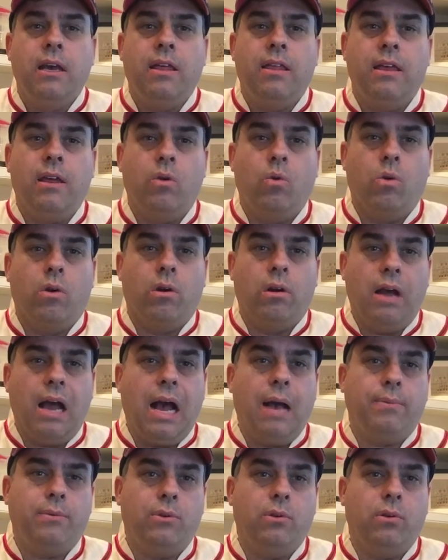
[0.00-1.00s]
They were
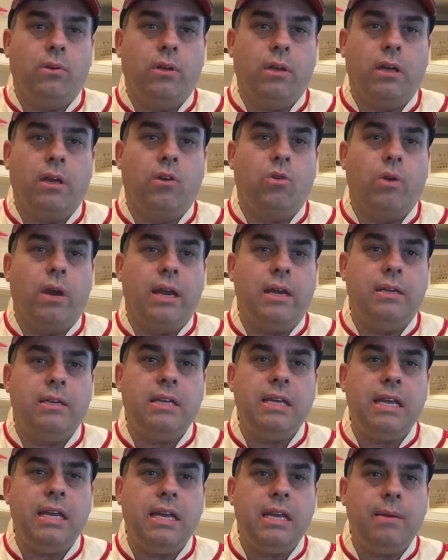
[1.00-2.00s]
absolutely a great
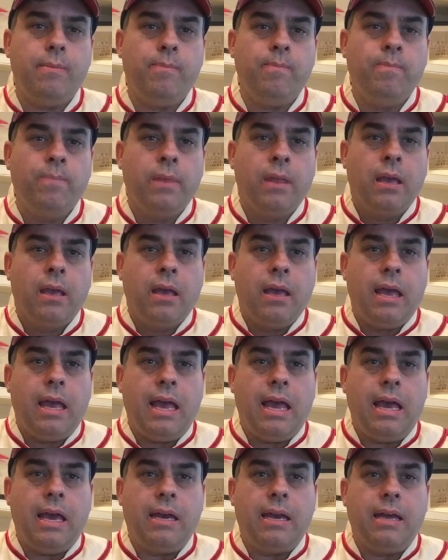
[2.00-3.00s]
team.
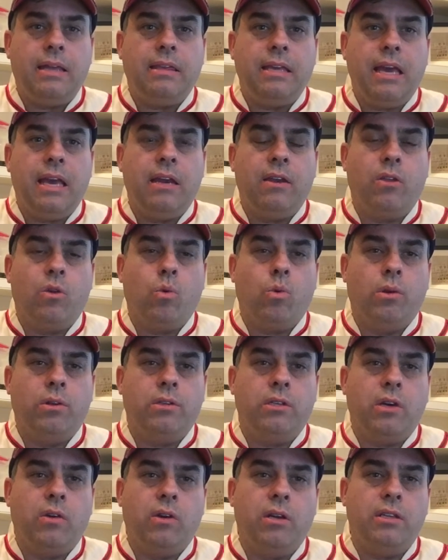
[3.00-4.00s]
And at the end of the World
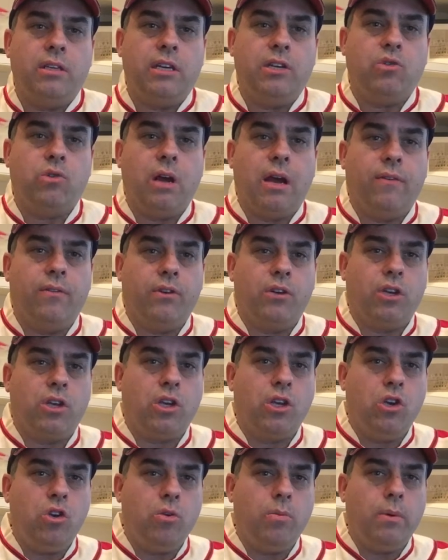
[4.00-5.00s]
Series, they traveled to
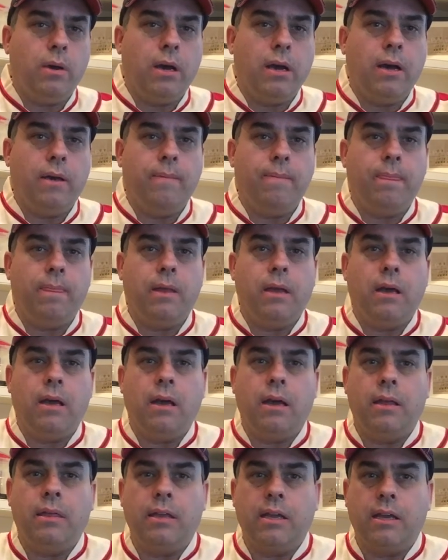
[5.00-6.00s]
Cuba.
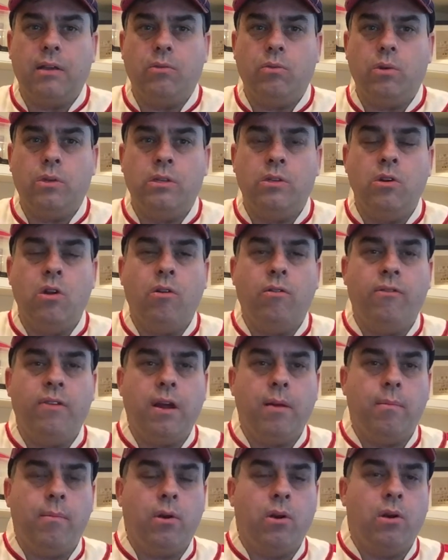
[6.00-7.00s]
Uh, I think it was
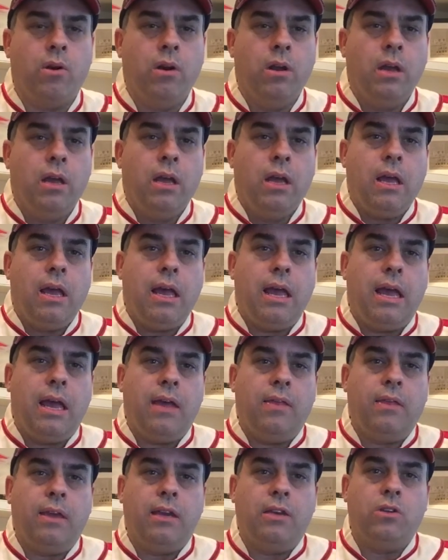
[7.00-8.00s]
November.
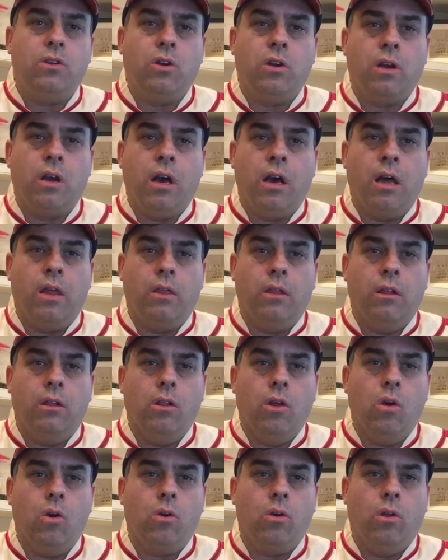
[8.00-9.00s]
And they took on the
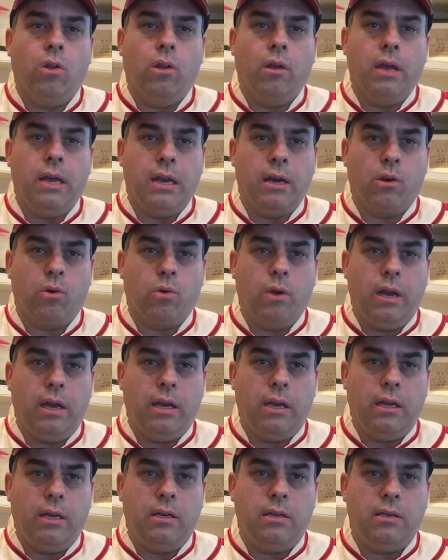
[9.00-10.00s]
local
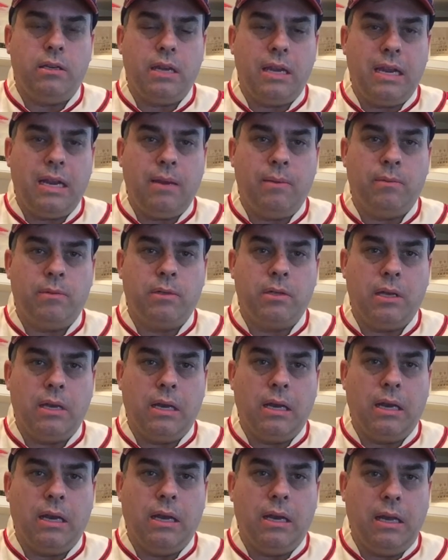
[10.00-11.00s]
integrated teams
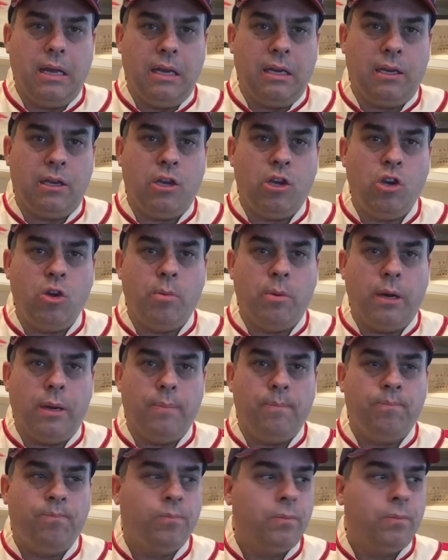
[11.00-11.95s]
uh, in Cuba.